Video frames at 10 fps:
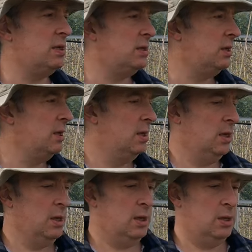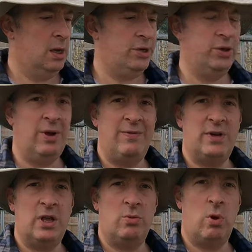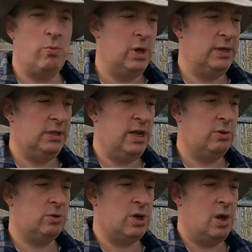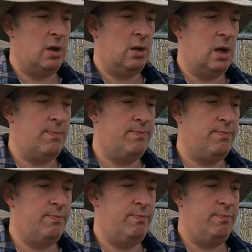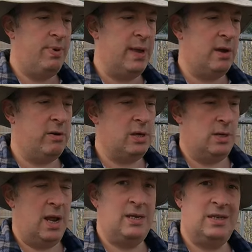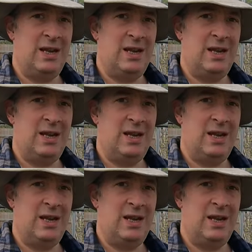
and I do have another one where the cells are, are bigger and, and